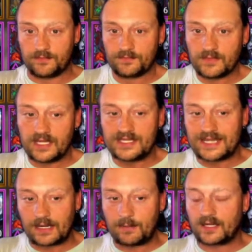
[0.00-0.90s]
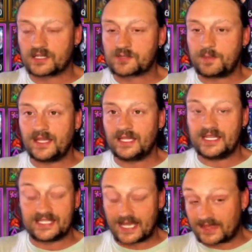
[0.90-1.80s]
He's got a better speed lead.
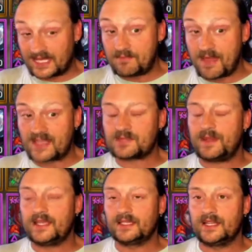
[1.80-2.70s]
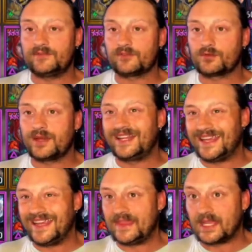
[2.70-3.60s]
He's got the best speed lead for Arena
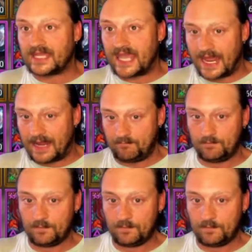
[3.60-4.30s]
in the game.